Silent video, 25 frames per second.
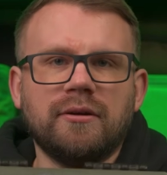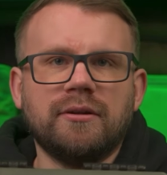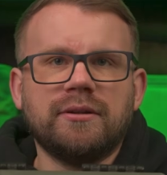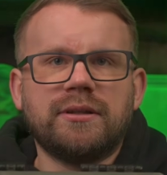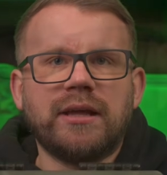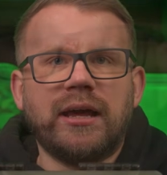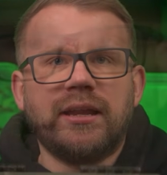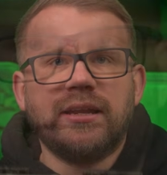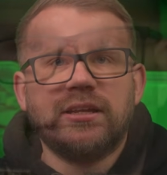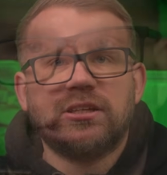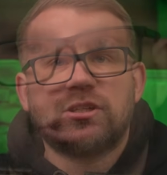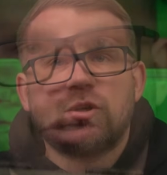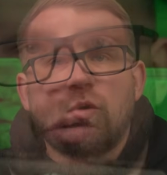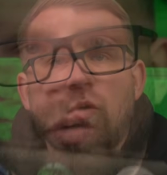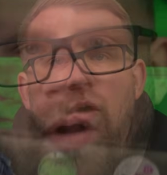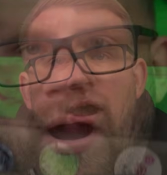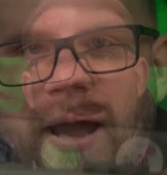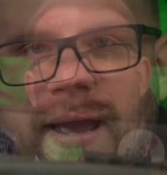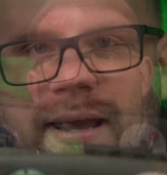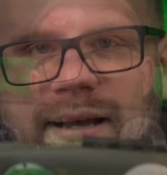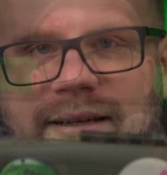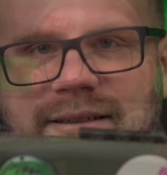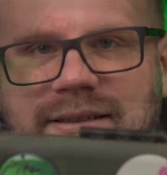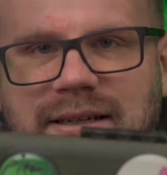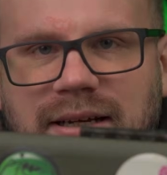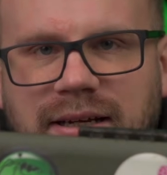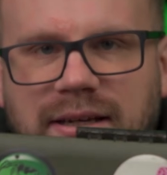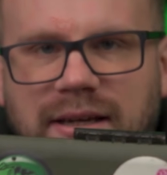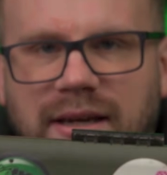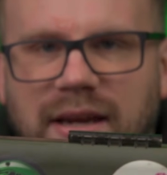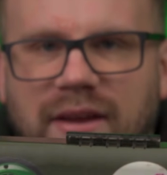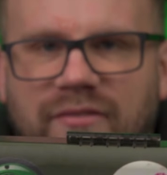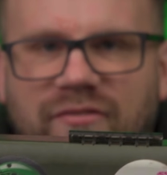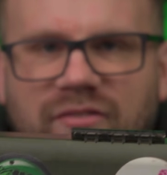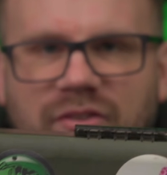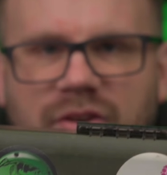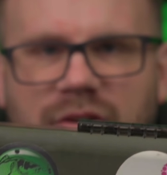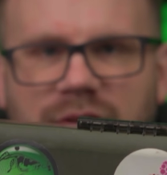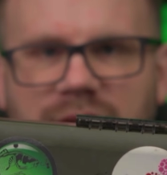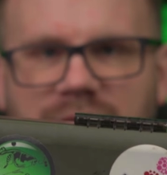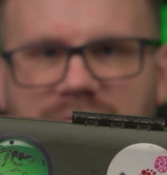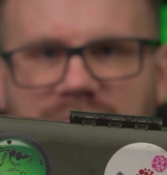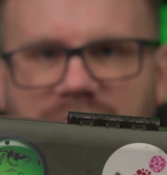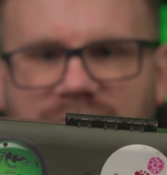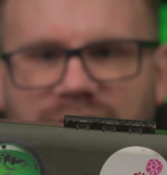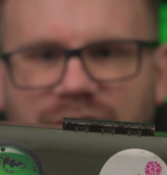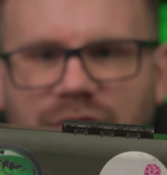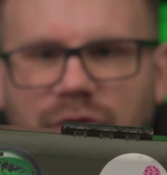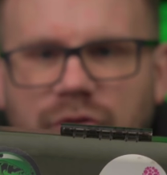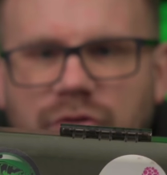that there's quite a significant
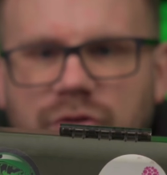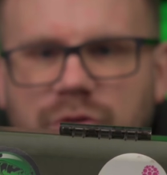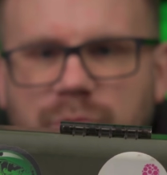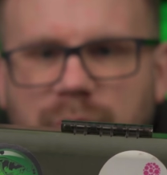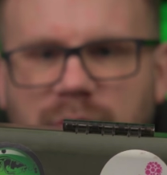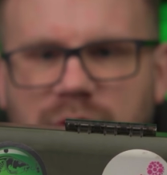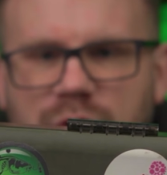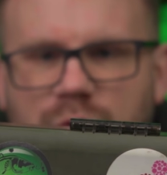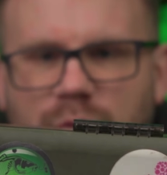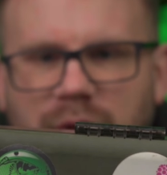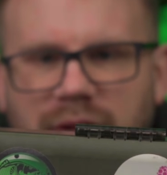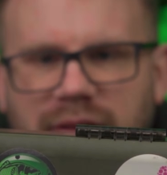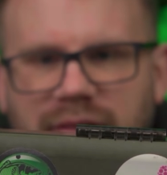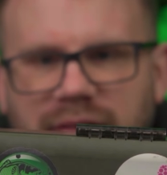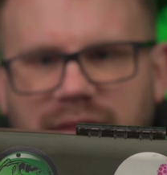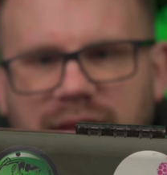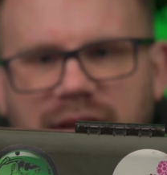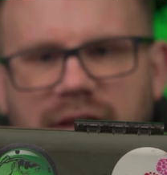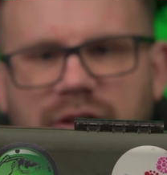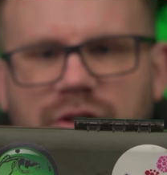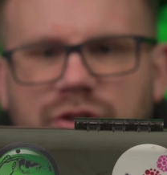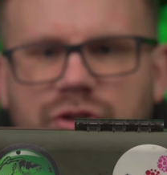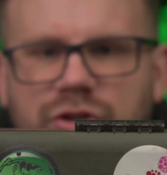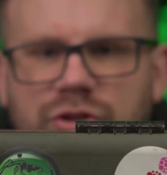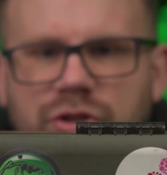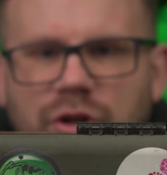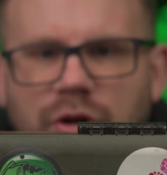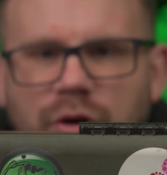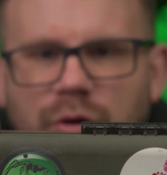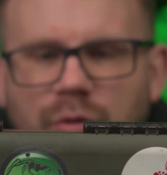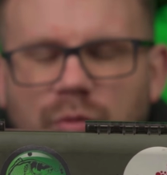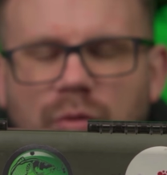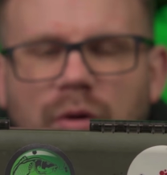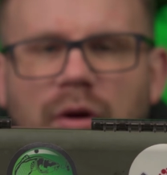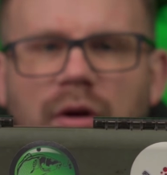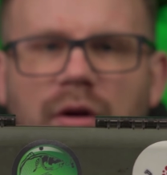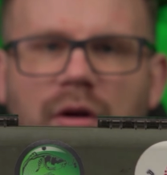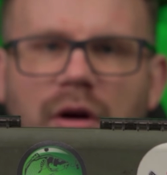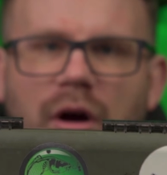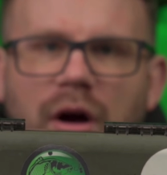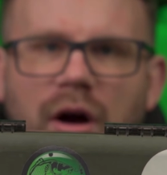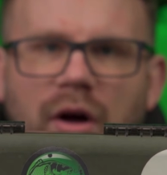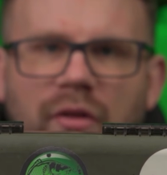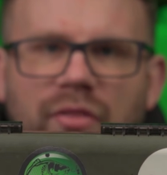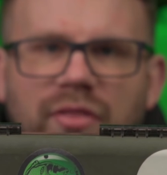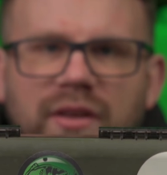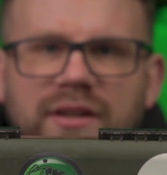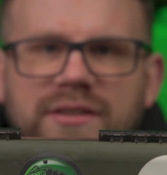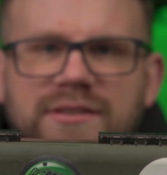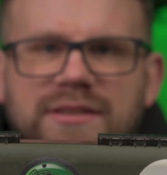difference between these two
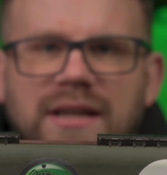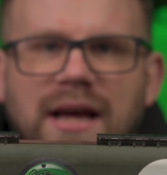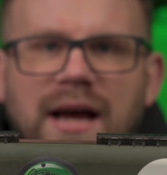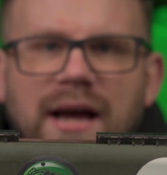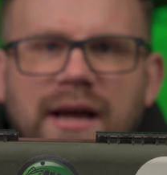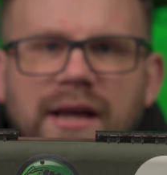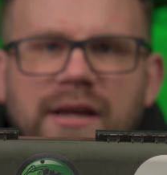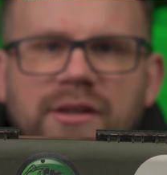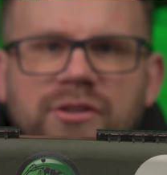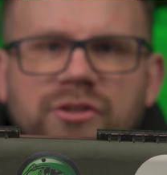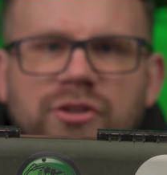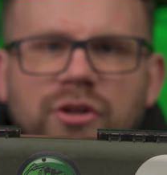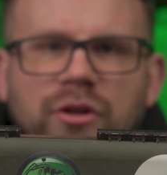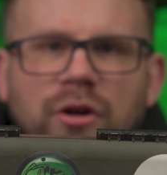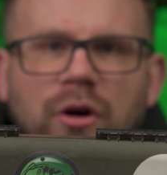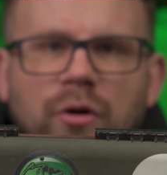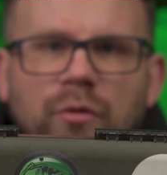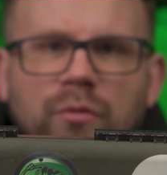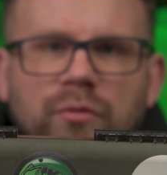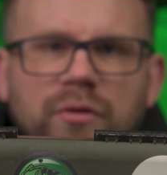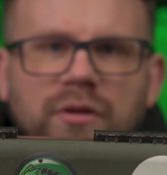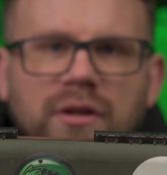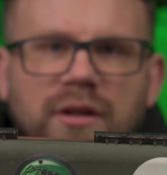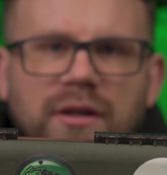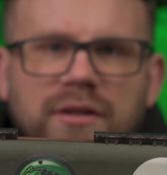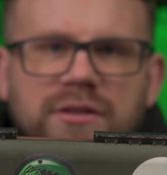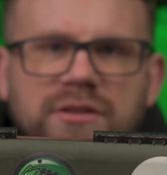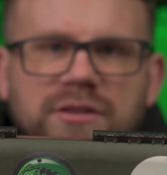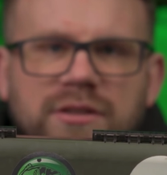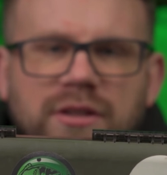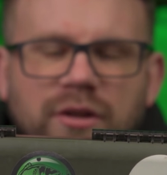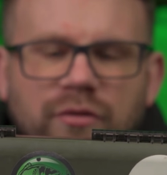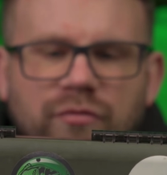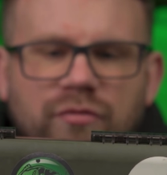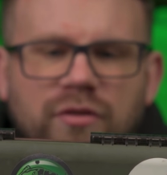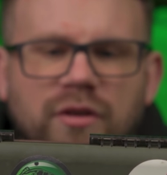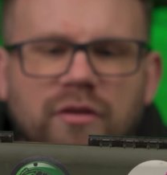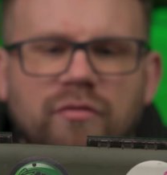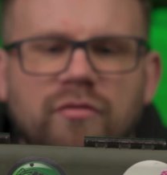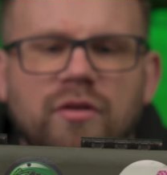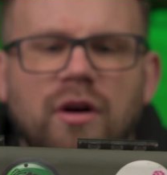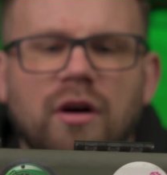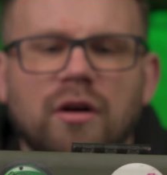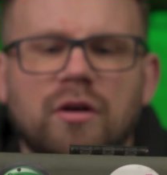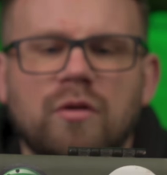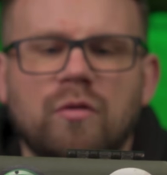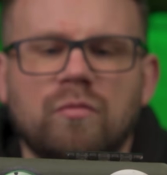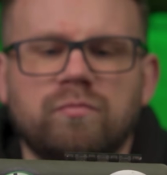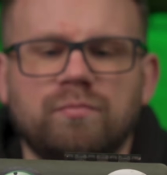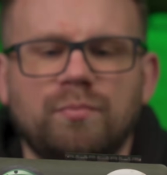on the size. You know, you've
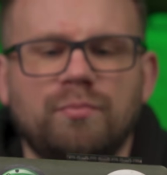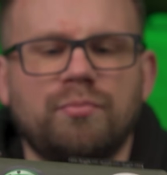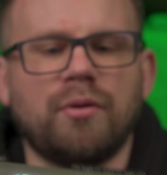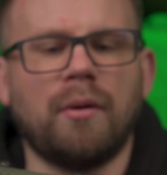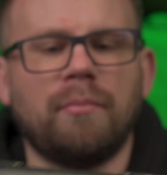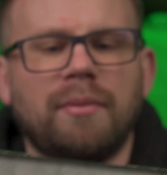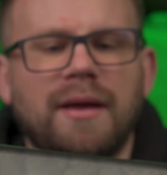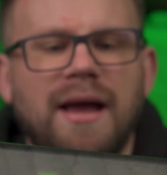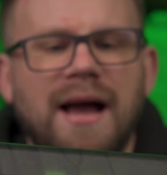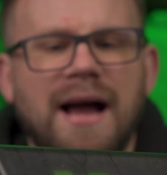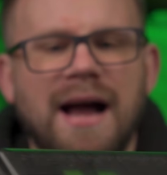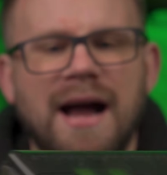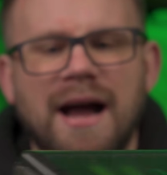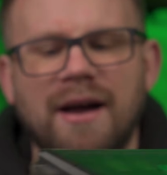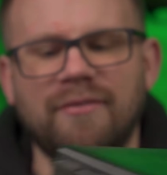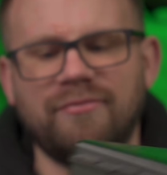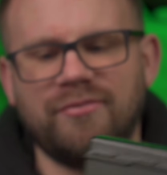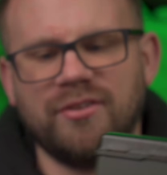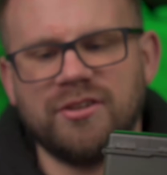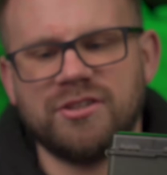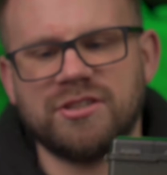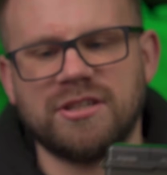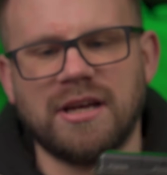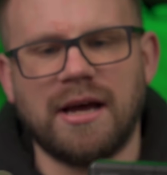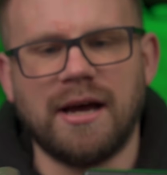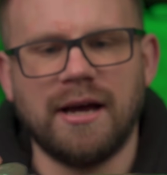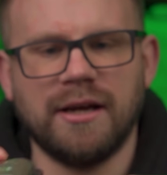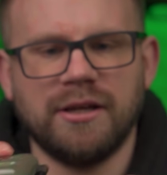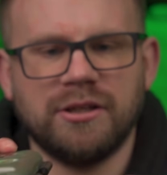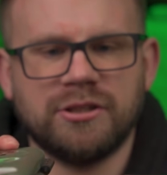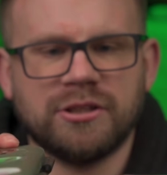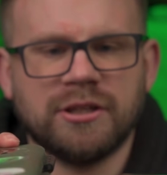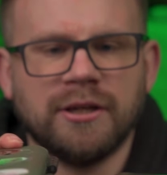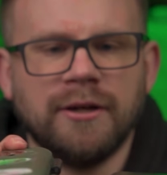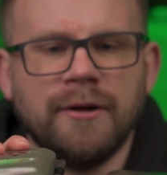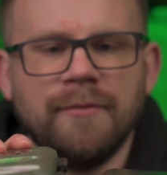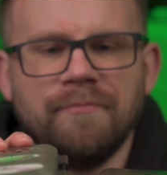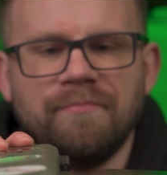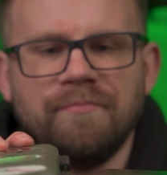got probably half the size.